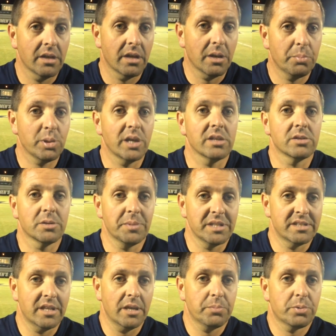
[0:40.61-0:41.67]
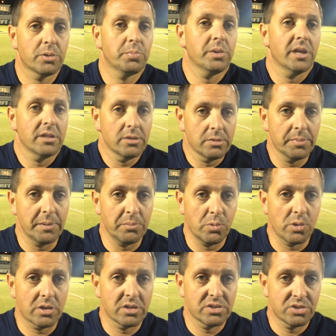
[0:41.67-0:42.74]
Uh, play a little bit deeper, play a little bit
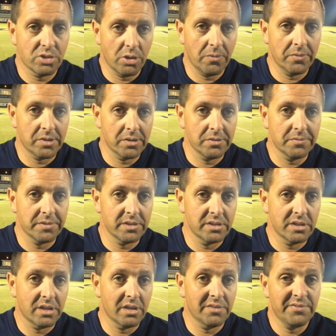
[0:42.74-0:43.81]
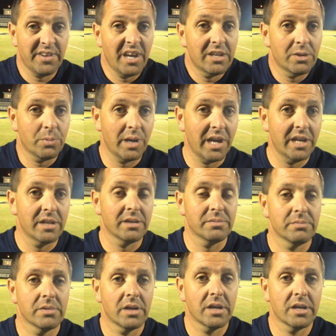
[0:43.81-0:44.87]
more conservative, and uh, find a way
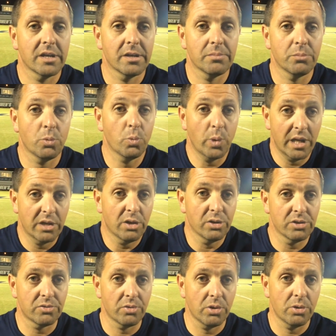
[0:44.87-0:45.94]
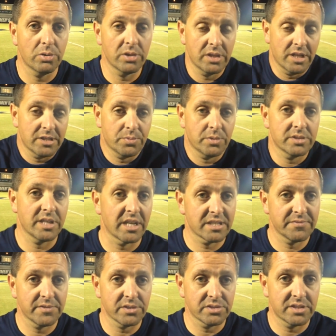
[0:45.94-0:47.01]
to um, win on the road. And that's what
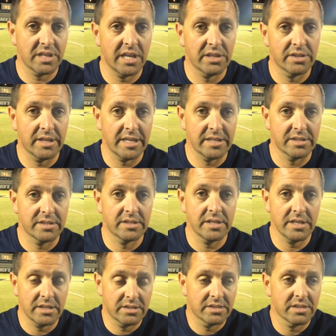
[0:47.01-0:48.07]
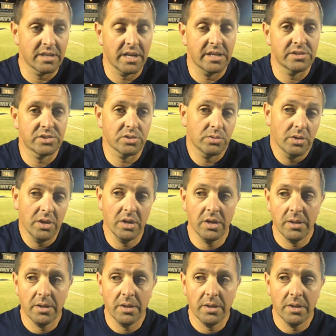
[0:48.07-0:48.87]
Jacksonville State did, did tonight. So